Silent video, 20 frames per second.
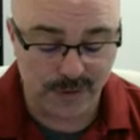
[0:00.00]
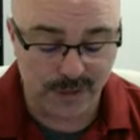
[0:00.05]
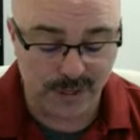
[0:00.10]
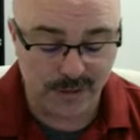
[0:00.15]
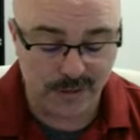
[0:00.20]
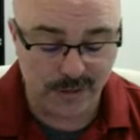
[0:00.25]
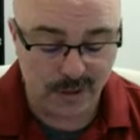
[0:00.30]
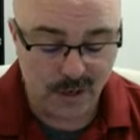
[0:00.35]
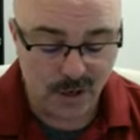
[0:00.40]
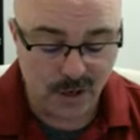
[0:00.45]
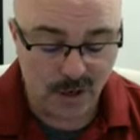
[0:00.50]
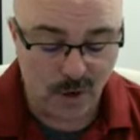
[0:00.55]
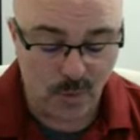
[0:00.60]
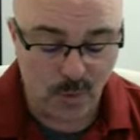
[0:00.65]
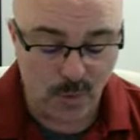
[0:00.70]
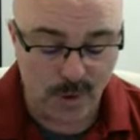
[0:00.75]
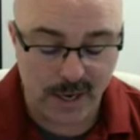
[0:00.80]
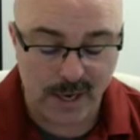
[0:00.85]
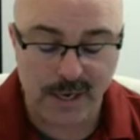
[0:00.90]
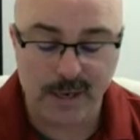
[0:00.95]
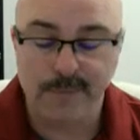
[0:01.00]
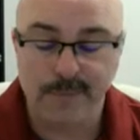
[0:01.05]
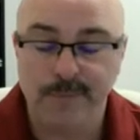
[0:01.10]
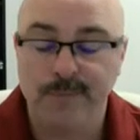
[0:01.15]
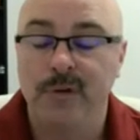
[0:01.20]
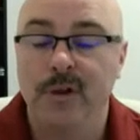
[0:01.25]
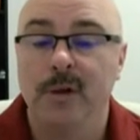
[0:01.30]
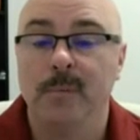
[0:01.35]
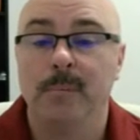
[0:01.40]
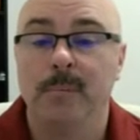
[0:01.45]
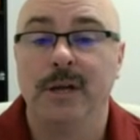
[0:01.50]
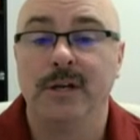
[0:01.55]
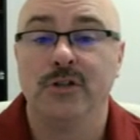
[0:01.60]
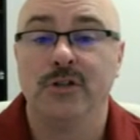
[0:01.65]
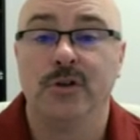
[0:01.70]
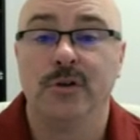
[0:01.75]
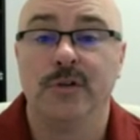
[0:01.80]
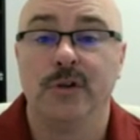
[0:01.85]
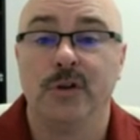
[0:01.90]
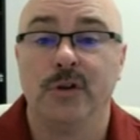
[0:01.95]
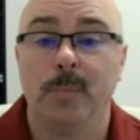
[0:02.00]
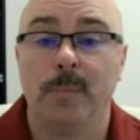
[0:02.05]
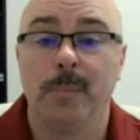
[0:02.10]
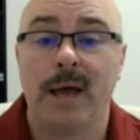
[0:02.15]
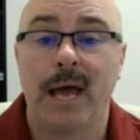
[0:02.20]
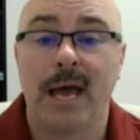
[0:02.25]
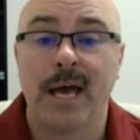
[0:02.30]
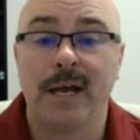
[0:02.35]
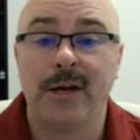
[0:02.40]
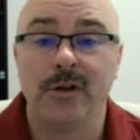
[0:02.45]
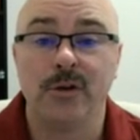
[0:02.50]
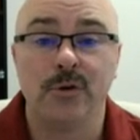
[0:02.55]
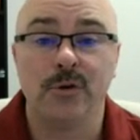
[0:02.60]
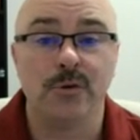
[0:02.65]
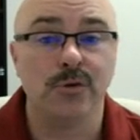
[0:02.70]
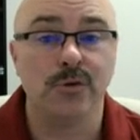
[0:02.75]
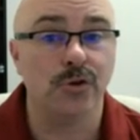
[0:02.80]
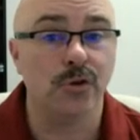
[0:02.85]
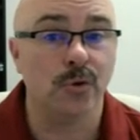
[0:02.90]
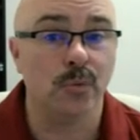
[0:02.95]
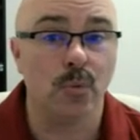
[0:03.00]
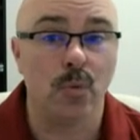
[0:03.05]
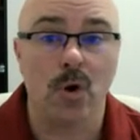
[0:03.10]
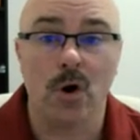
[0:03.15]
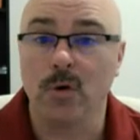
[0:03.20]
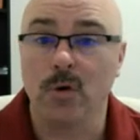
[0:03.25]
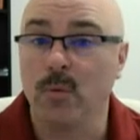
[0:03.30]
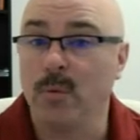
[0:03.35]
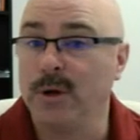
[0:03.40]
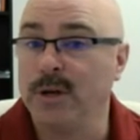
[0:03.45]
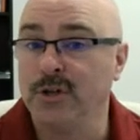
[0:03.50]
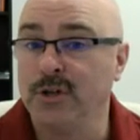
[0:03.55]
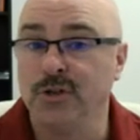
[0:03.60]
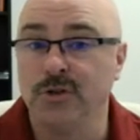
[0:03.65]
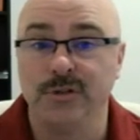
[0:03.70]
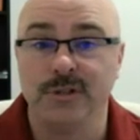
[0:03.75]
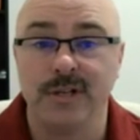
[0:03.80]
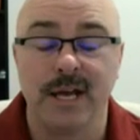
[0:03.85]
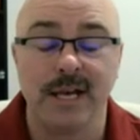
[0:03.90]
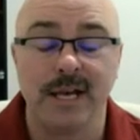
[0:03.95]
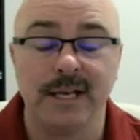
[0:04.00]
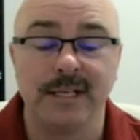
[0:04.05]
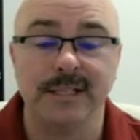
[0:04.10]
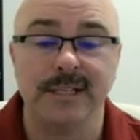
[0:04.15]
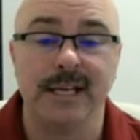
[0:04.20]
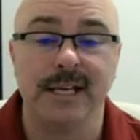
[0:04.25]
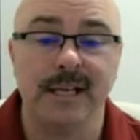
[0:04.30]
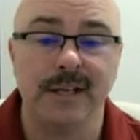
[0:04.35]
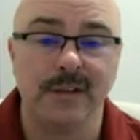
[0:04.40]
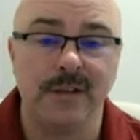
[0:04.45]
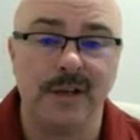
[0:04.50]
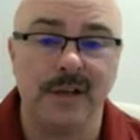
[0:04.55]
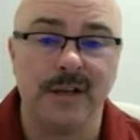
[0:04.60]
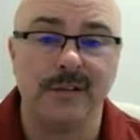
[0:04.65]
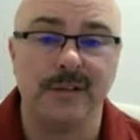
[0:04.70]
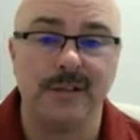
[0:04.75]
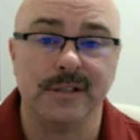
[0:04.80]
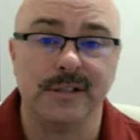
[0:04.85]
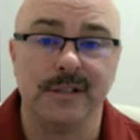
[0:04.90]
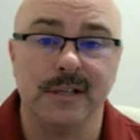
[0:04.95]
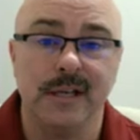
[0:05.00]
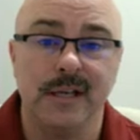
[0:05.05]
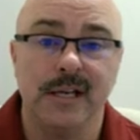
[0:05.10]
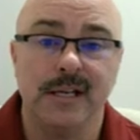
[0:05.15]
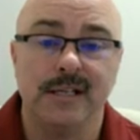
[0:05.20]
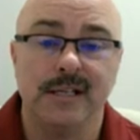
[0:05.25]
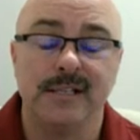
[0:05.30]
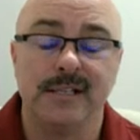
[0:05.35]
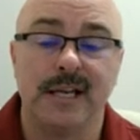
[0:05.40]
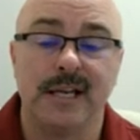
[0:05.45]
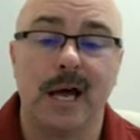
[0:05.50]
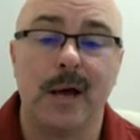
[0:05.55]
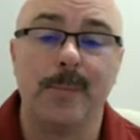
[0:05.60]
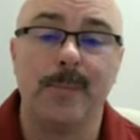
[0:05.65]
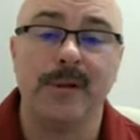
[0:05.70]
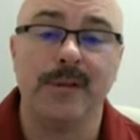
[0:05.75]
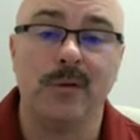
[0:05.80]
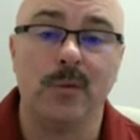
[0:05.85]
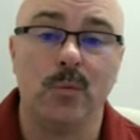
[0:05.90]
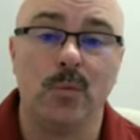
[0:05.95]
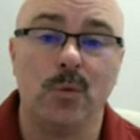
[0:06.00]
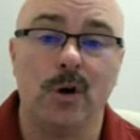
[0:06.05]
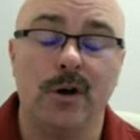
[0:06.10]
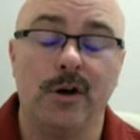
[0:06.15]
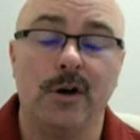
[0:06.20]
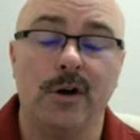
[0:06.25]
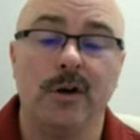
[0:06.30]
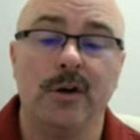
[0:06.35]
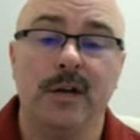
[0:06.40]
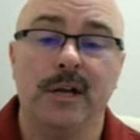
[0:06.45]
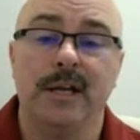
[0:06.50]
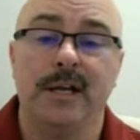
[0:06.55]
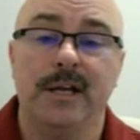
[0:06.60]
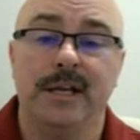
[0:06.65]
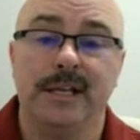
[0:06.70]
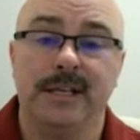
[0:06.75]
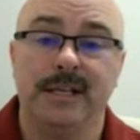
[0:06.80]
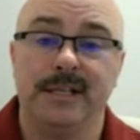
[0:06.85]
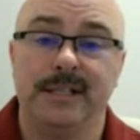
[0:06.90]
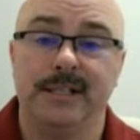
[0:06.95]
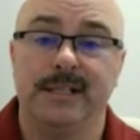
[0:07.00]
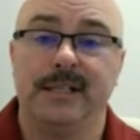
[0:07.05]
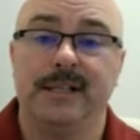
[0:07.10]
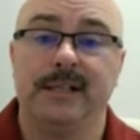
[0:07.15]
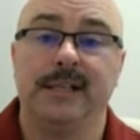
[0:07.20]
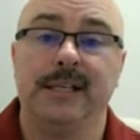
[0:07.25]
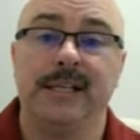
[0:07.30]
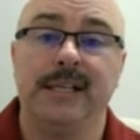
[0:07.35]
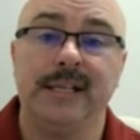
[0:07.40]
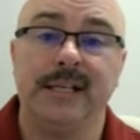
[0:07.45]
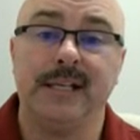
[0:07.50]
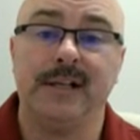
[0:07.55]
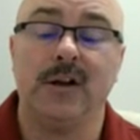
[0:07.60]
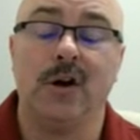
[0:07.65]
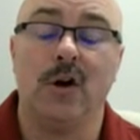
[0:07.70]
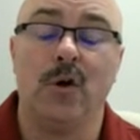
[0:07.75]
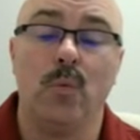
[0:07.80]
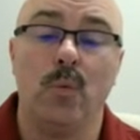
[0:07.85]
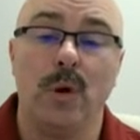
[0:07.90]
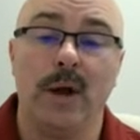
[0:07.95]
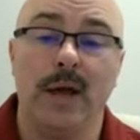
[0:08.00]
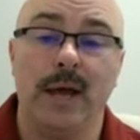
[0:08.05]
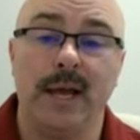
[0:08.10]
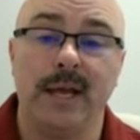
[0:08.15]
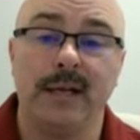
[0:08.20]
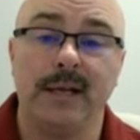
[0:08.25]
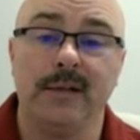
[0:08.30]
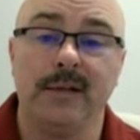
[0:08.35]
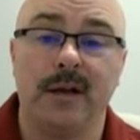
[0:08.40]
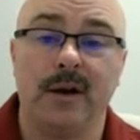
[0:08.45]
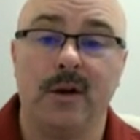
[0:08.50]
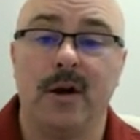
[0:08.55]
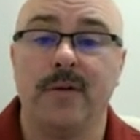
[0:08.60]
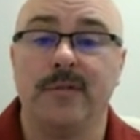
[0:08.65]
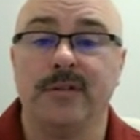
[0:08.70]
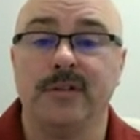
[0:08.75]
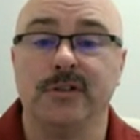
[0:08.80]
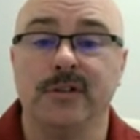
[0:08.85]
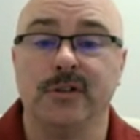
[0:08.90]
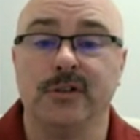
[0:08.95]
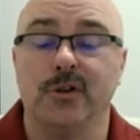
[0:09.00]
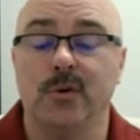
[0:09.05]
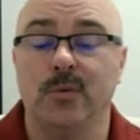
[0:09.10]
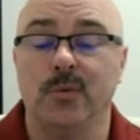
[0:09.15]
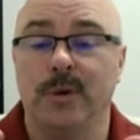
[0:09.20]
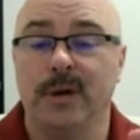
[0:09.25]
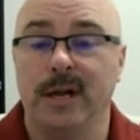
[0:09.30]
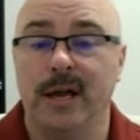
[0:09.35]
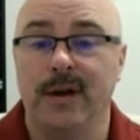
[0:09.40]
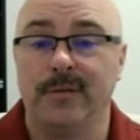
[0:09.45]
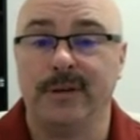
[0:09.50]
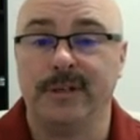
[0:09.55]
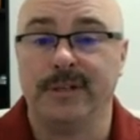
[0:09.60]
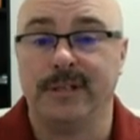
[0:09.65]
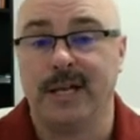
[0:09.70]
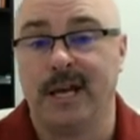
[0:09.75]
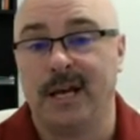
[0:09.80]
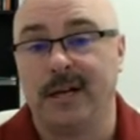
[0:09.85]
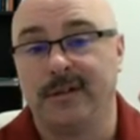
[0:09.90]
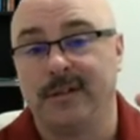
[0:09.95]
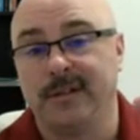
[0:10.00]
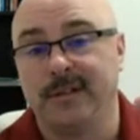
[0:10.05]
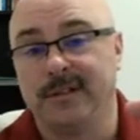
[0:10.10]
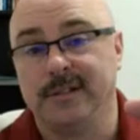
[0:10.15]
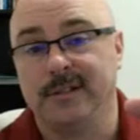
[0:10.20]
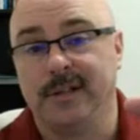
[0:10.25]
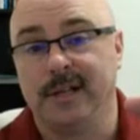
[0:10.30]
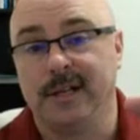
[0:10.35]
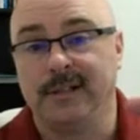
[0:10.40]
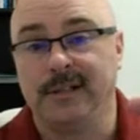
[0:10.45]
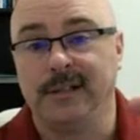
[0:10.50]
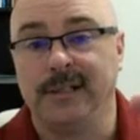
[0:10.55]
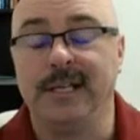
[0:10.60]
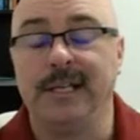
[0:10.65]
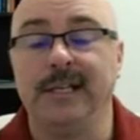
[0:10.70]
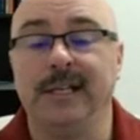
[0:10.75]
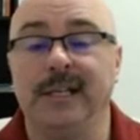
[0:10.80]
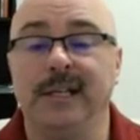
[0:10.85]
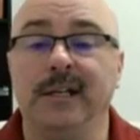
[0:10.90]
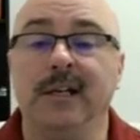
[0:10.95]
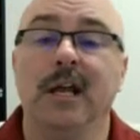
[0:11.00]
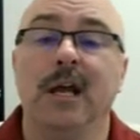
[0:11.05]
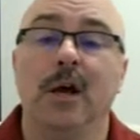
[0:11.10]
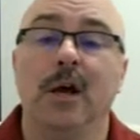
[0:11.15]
feet away. Make sure that your patios, your walkways, your decks, anything that's stopping the water is leaning away. Now, obviously you don't want to have a deck that's like leaning,